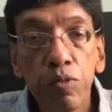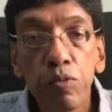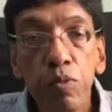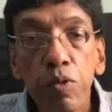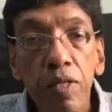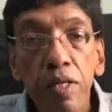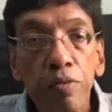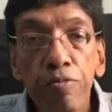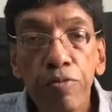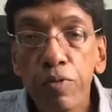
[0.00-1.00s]
to more than a
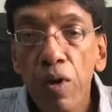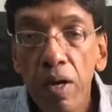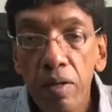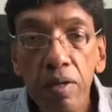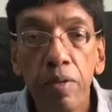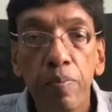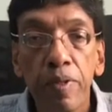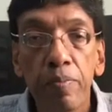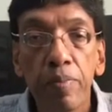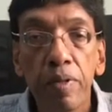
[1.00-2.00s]
few hundred
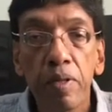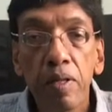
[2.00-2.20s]
people.